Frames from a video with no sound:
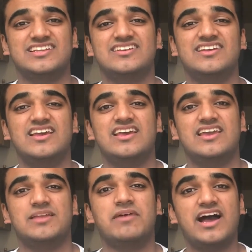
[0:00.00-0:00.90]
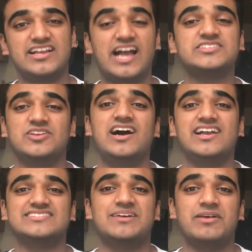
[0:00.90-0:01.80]
And in my actual art
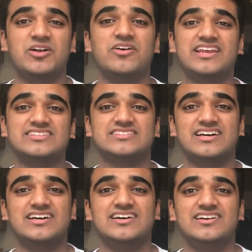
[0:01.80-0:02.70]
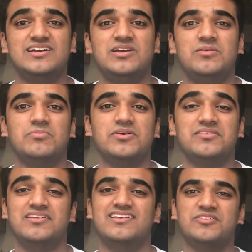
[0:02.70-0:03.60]
exam, I got an A star,
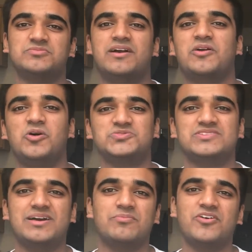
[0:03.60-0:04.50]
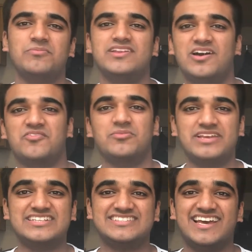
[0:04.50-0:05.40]
but it was my coursework that brought me down from
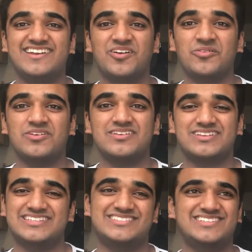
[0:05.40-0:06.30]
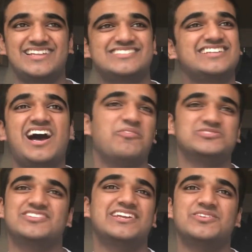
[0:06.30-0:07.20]
year 10 on, because at the start I
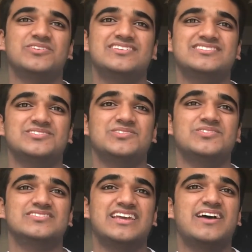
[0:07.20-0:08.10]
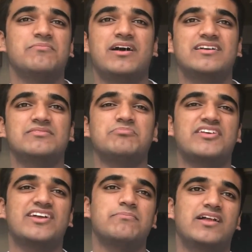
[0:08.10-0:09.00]
wasn't really good. So yeah, my
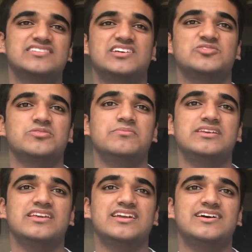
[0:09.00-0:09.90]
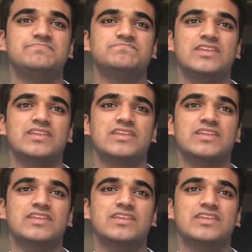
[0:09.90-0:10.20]
grade balanced out to a B in art.